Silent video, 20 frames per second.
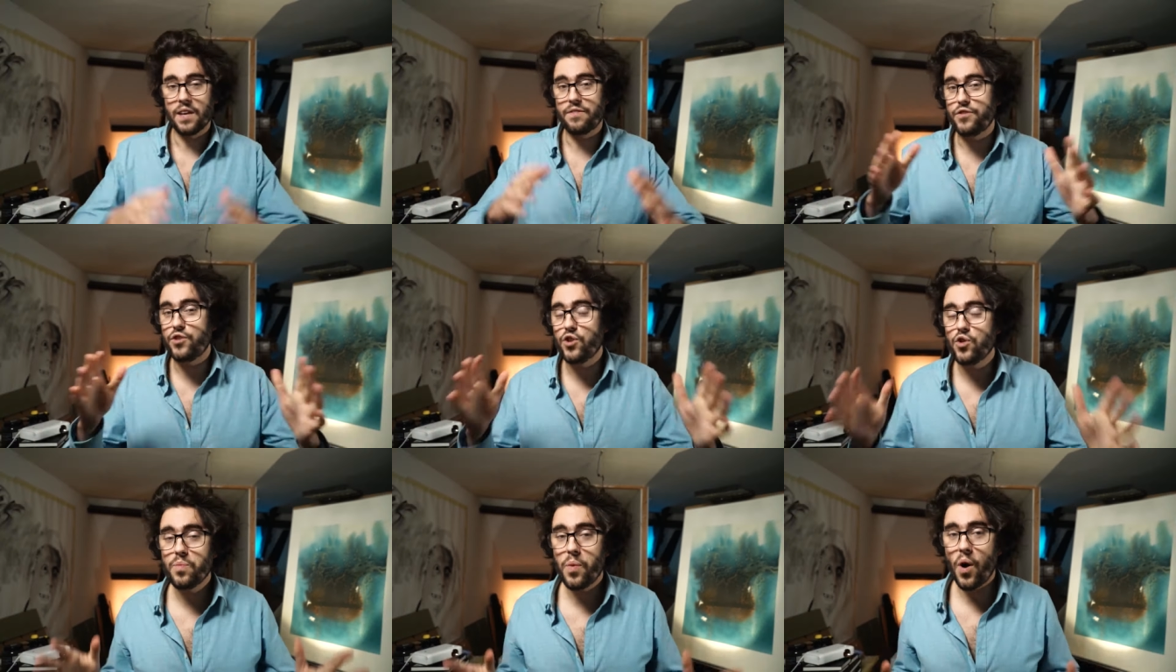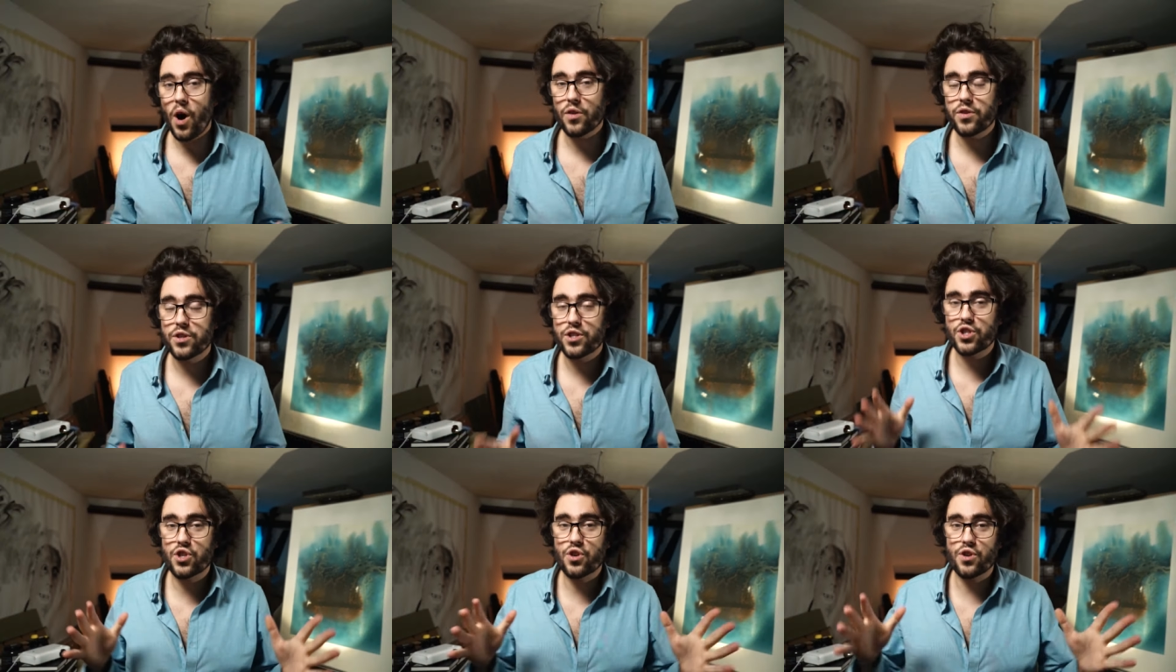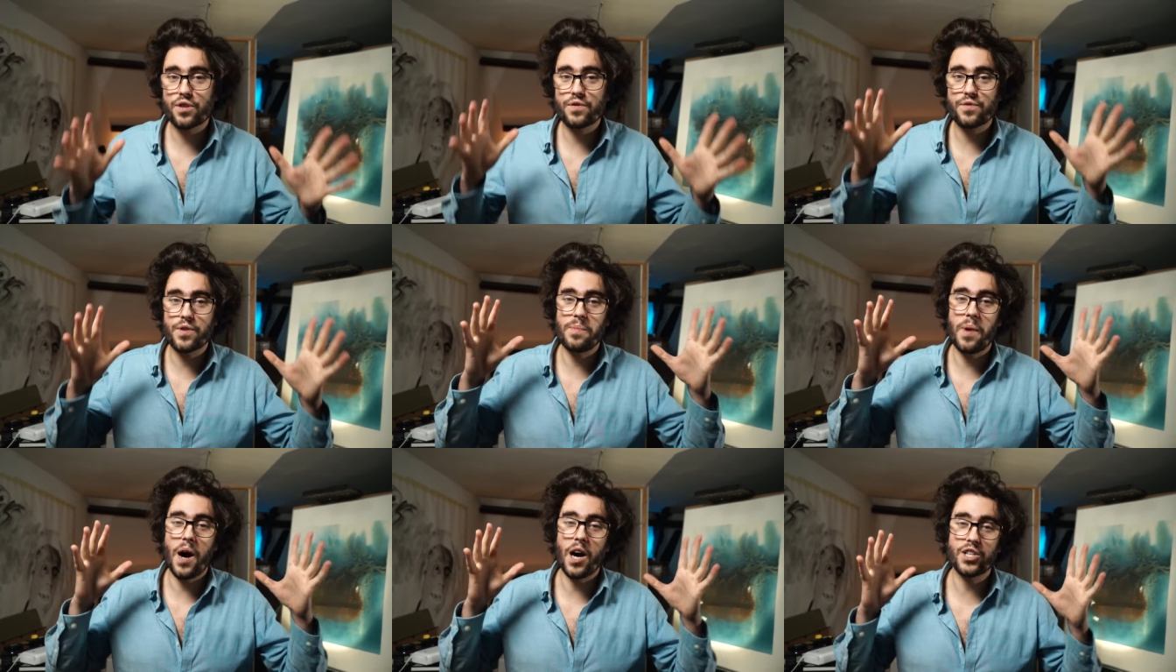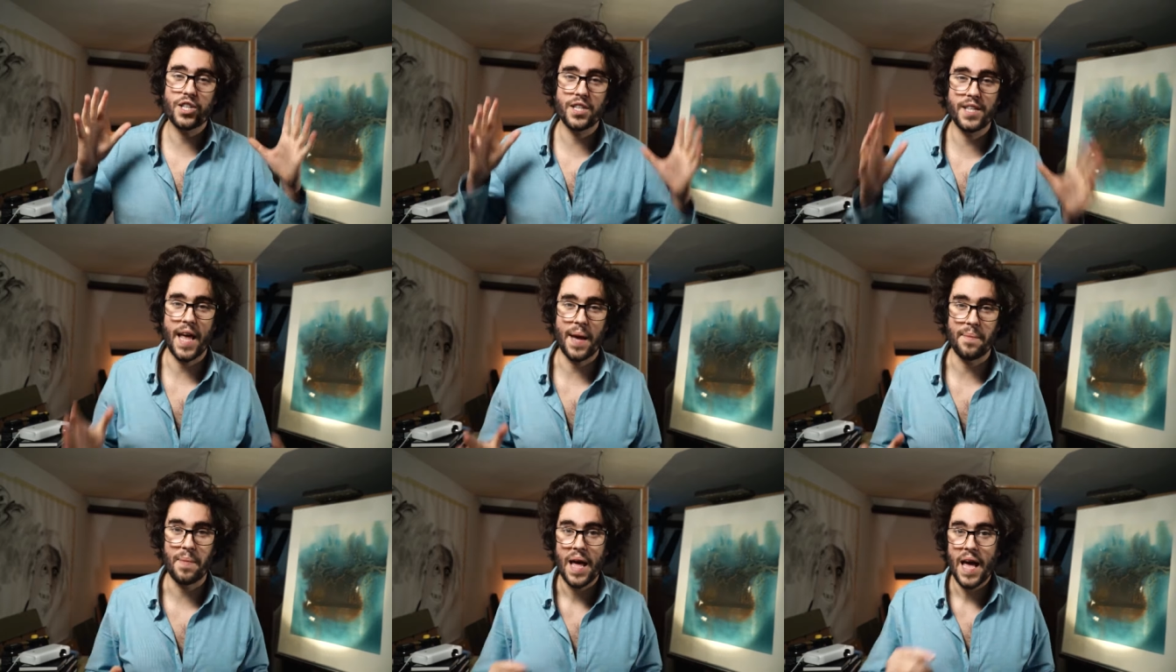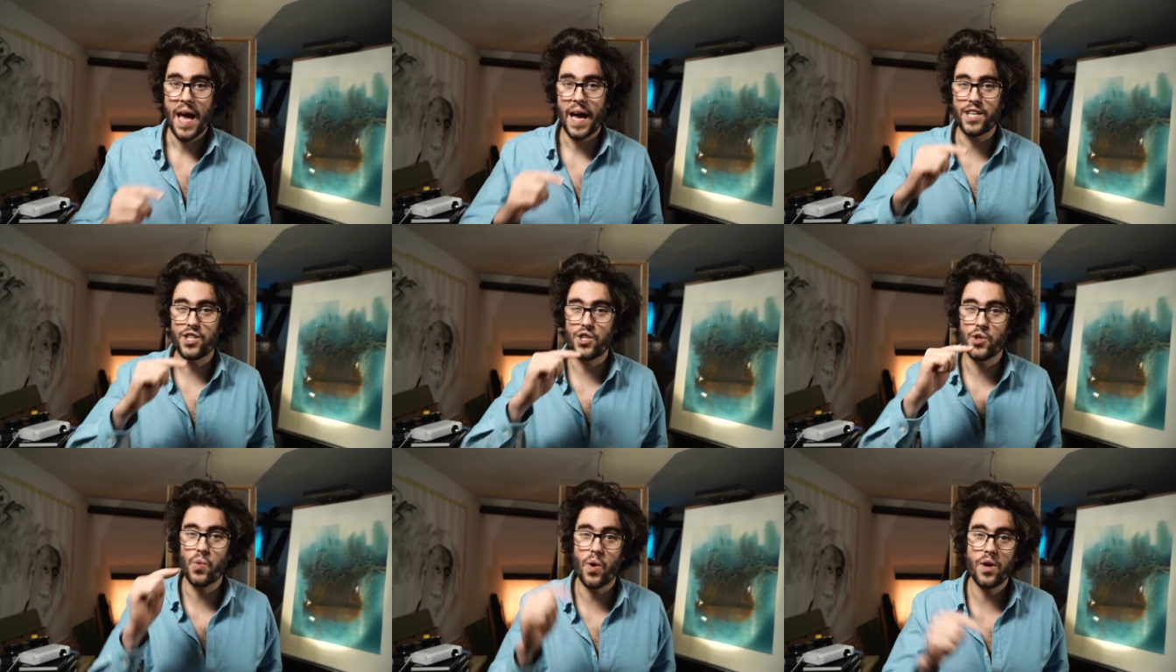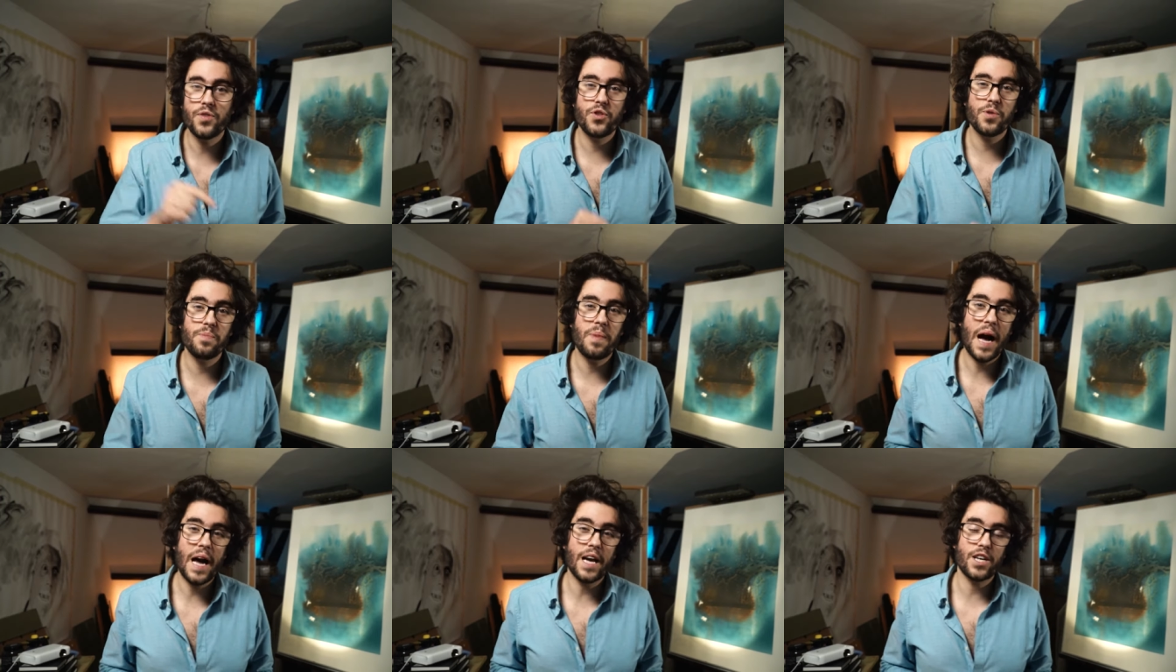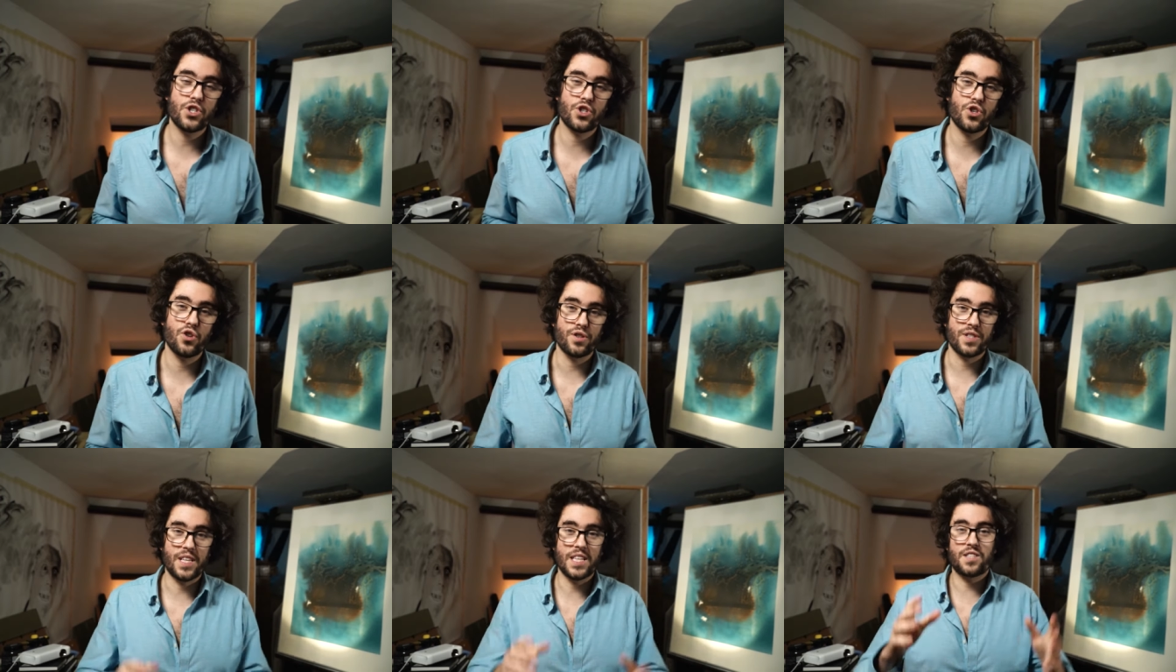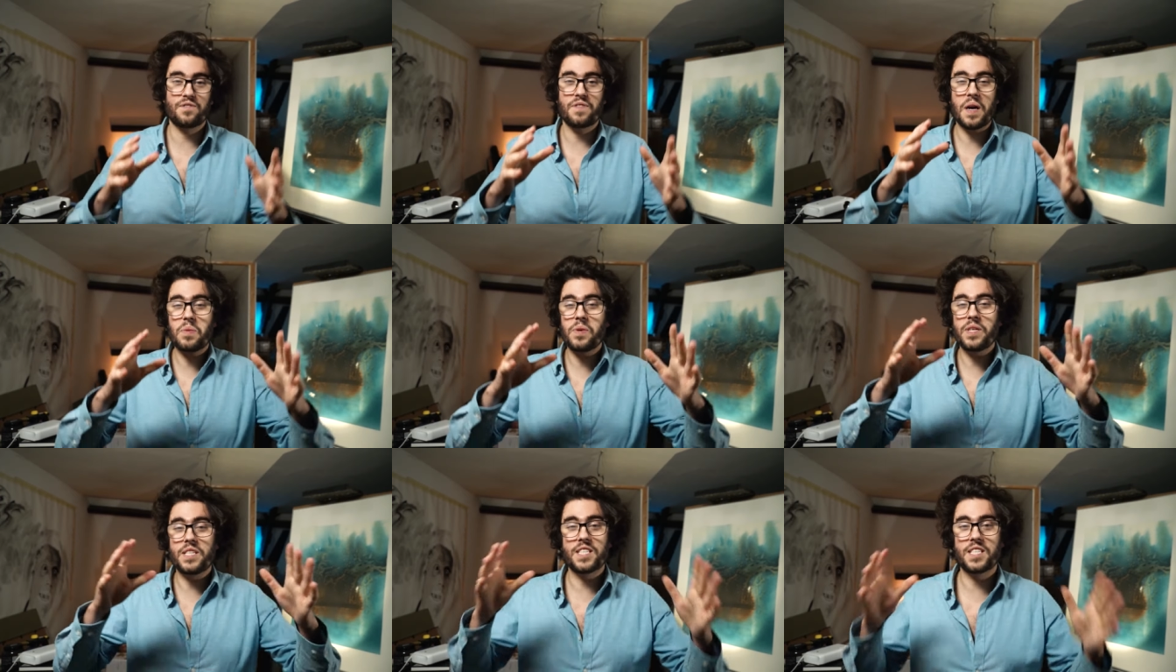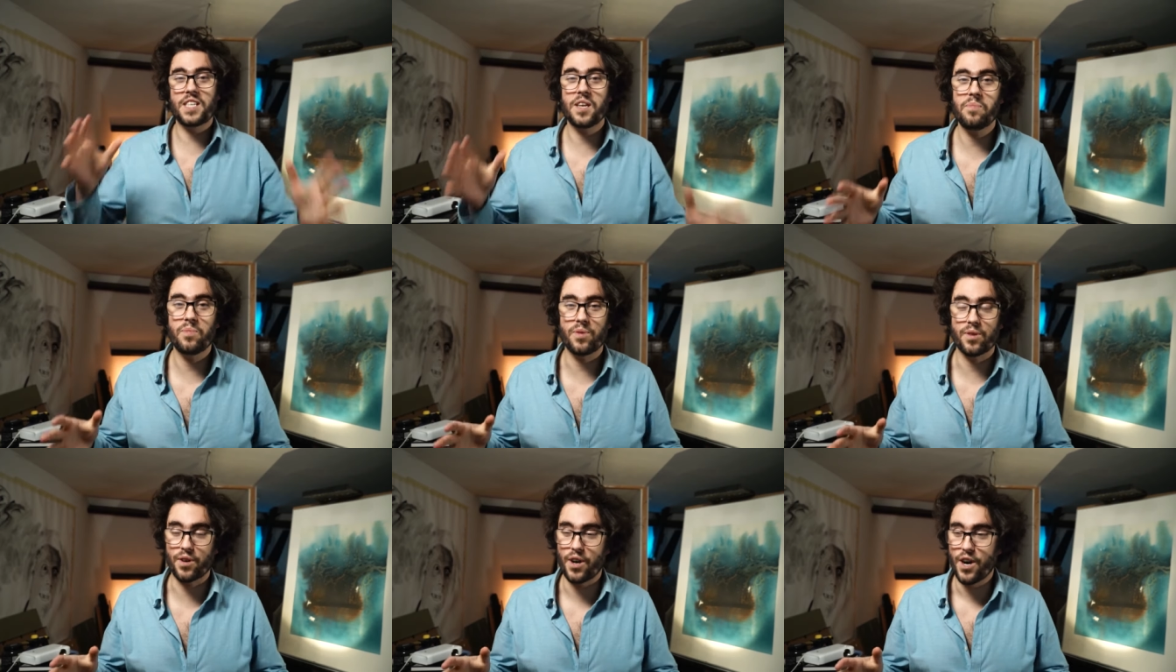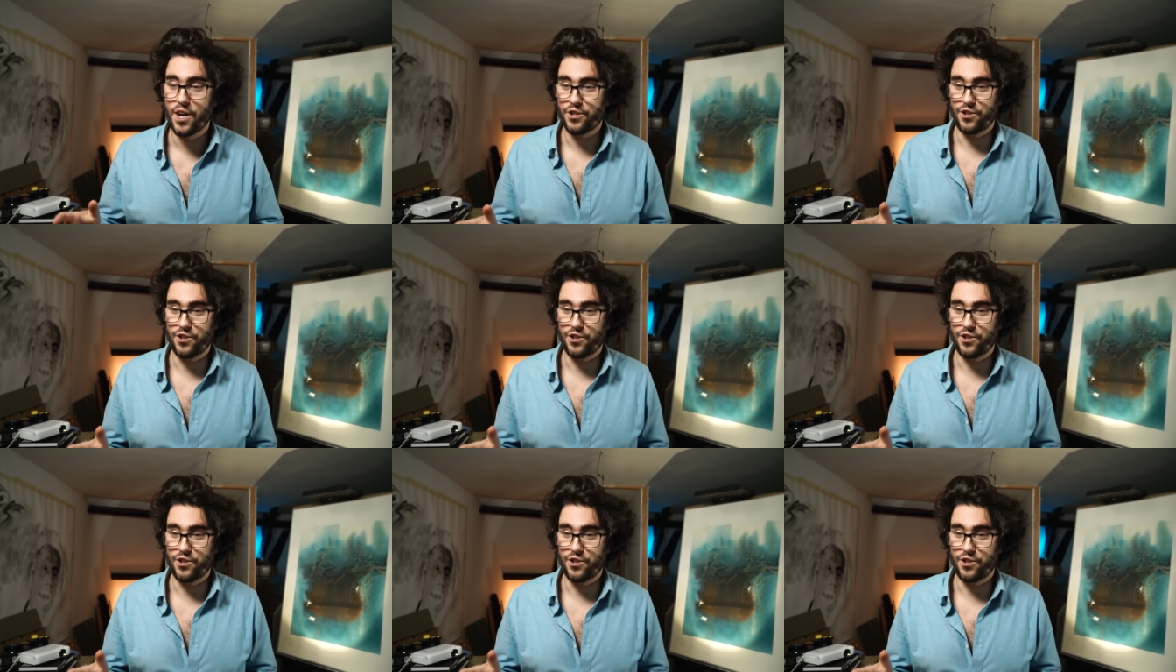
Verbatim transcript: If you bought a shirt from H&M and you want to buy a shirt that's very similar,